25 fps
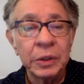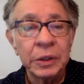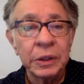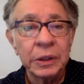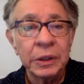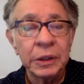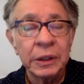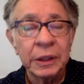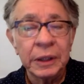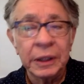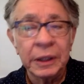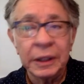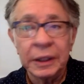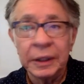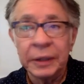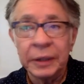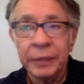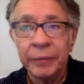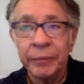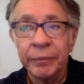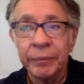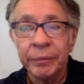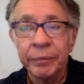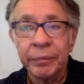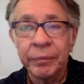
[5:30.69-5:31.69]
And
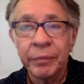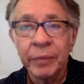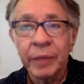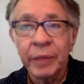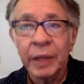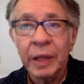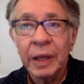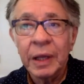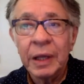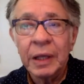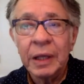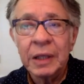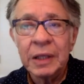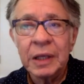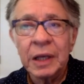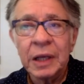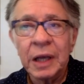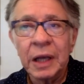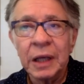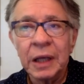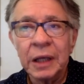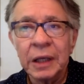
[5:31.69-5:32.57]
um, as I got a